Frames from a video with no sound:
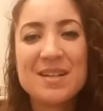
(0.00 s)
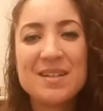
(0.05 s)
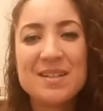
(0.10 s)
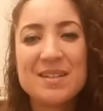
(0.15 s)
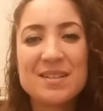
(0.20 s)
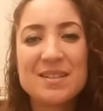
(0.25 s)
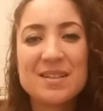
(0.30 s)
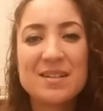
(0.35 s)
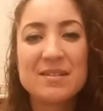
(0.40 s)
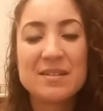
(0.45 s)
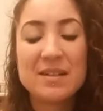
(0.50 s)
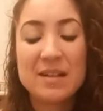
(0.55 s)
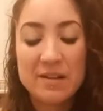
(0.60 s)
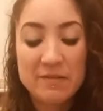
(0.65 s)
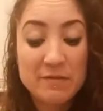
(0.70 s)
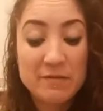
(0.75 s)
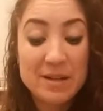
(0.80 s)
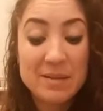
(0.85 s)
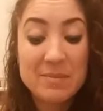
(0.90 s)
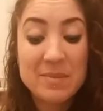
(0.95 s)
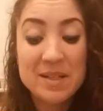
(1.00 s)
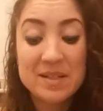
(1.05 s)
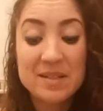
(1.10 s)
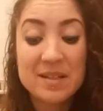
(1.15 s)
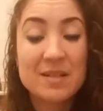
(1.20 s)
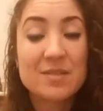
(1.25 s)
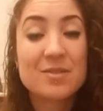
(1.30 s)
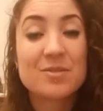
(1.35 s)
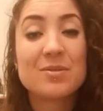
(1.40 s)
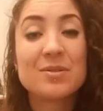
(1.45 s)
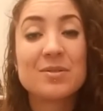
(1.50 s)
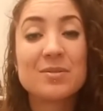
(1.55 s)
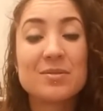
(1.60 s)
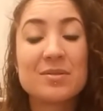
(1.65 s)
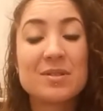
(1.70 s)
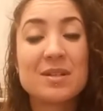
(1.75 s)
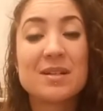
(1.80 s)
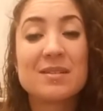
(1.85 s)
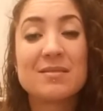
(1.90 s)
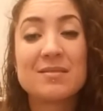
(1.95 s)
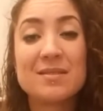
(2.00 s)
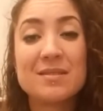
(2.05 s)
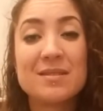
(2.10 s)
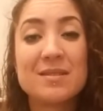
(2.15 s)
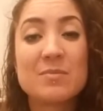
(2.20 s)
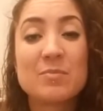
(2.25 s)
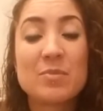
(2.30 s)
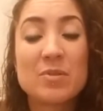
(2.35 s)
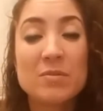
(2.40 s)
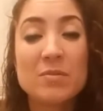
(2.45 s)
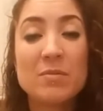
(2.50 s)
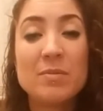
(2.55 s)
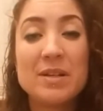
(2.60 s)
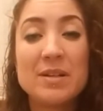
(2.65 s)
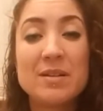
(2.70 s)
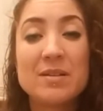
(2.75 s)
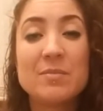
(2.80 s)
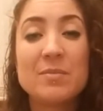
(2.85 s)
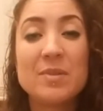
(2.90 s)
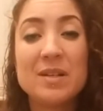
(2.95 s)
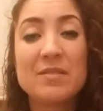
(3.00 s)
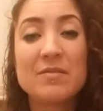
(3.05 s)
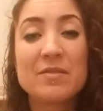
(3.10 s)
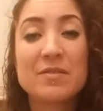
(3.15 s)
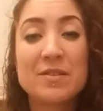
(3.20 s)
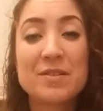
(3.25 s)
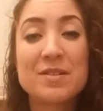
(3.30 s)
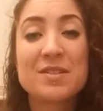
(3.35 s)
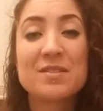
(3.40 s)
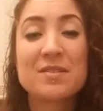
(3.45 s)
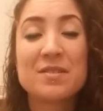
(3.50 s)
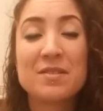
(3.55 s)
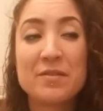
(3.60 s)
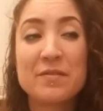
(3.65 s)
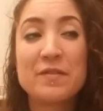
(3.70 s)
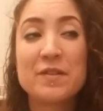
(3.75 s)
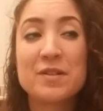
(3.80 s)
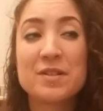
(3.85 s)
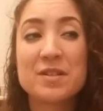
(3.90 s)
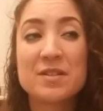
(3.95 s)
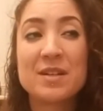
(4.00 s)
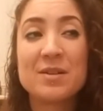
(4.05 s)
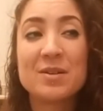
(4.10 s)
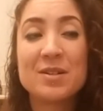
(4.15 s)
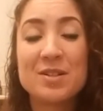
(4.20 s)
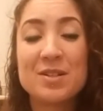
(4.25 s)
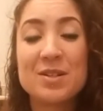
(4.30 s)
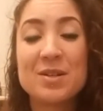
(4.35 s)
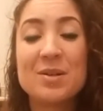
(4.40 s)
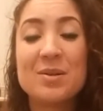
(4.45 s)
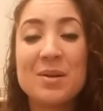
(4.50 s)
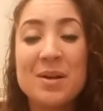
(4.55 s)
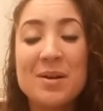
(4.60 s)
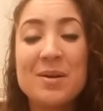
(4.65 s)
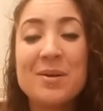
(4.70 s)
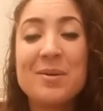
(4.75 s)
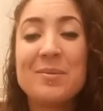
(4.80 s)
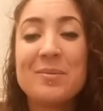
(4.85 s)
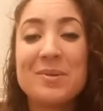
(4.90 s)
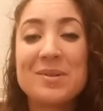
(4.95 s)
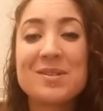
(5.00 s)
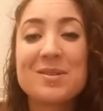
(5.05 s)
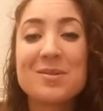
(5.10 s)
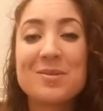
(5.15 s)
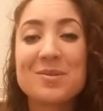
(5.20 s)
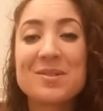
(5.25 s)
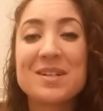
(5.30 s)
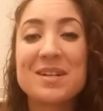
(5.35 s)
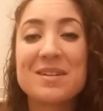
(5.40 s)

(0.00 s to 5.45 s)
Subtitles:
So yeah, I've really missed that during lockdown, and it's probably going to be the first thing I do once lockdown